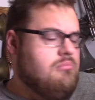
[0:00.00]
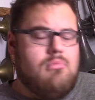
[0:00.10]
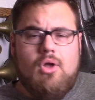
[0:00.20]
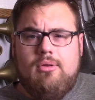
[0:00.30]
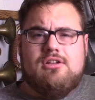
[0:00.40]

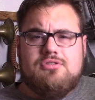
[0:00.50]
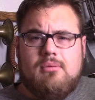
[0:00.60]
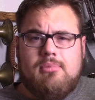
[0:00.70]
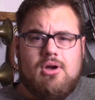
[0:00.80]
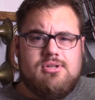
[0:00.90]
Modern
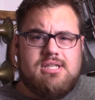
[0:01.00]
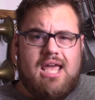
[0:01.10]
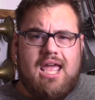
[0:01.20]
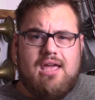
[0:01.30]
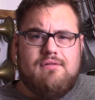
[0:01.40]
trombones
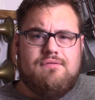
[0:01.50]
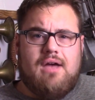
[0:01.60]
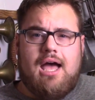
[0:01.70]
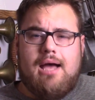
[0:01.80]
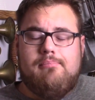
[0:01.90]
have
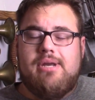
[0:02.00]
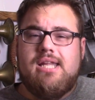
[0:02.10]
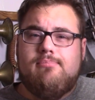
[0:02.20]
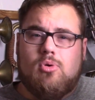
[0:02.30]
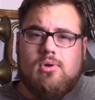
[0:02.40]

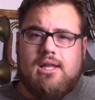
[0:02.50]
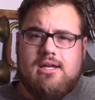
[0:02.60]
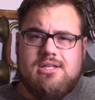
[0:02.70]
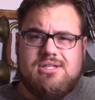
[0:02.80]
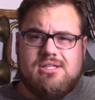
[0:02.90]
mini ball
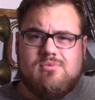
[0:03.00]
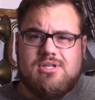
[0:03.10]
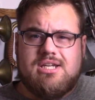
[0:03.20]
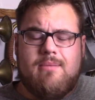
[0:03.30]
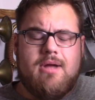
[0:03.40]
linkages
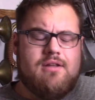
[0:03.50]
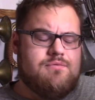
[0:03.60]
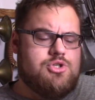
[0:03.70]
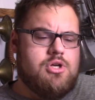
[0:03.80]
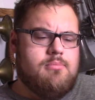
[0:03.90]
which come out
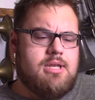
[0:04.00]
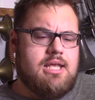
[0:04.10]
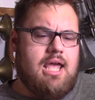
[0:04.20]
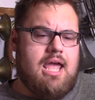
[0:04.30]
of Germany,